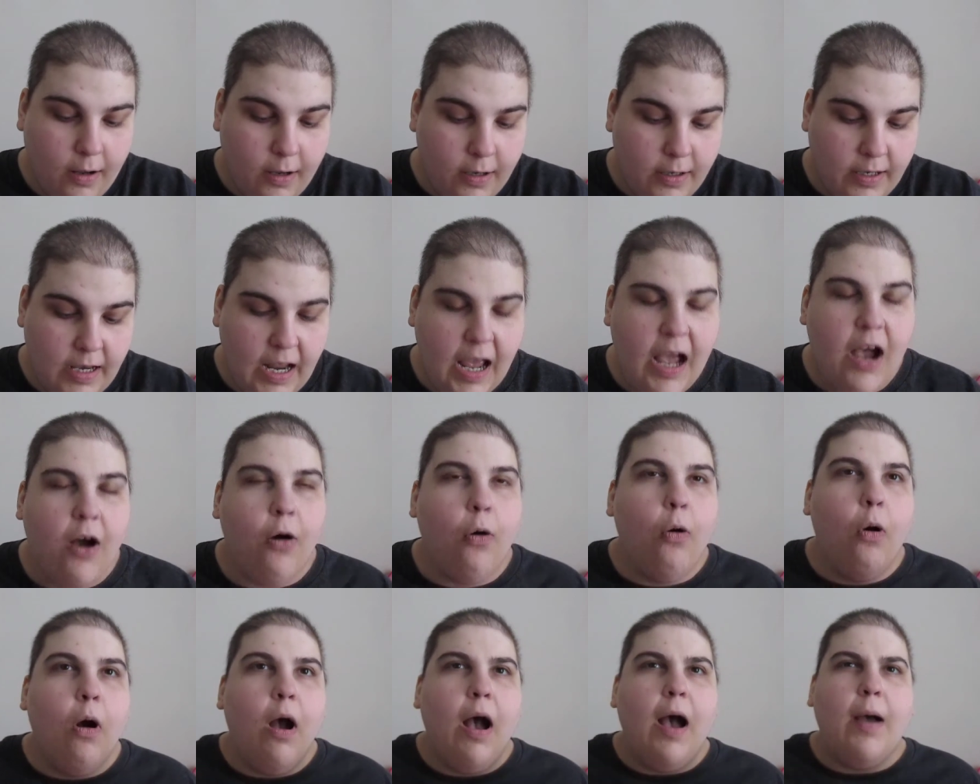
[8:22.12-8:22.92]

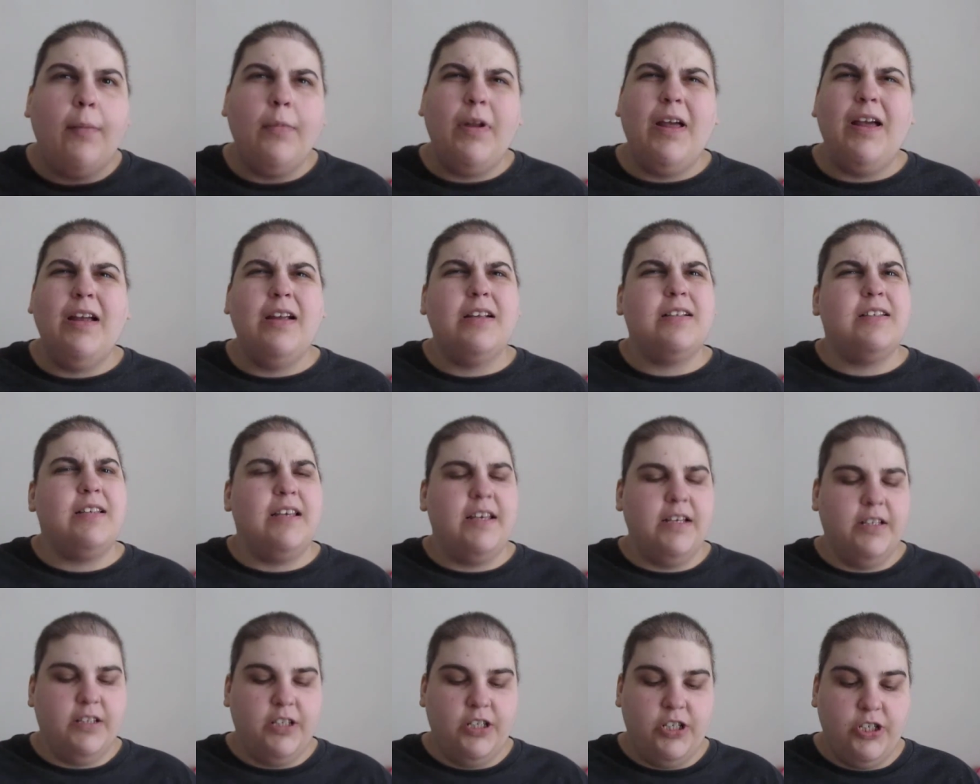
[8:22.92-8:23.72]
Now, I'm not
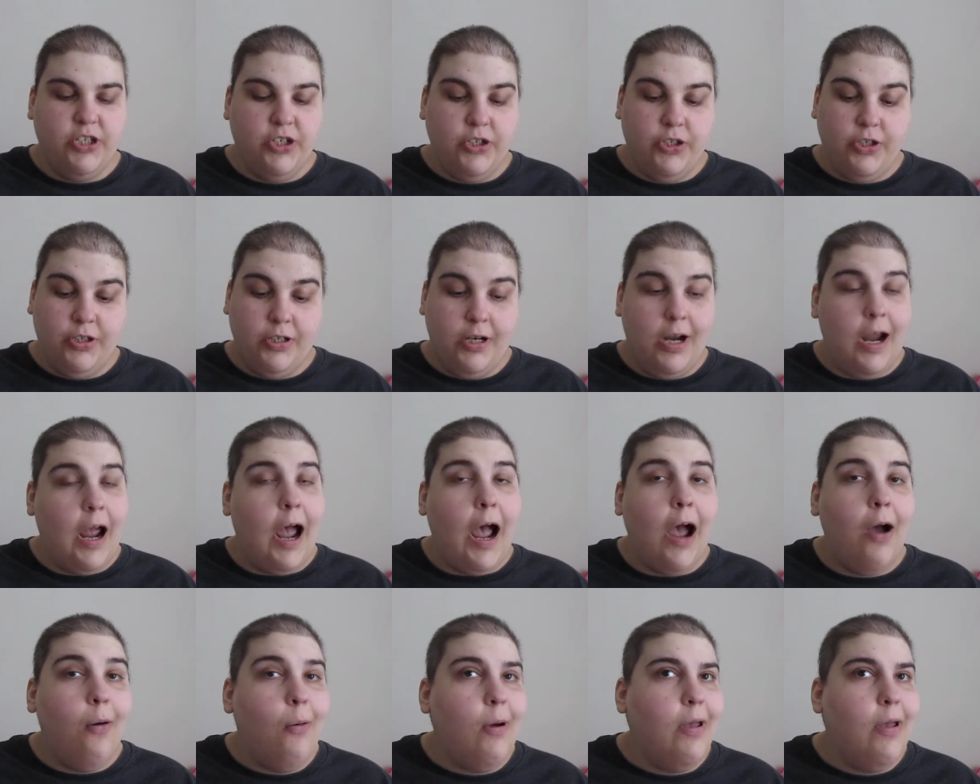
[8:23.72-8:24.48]
exactly sure how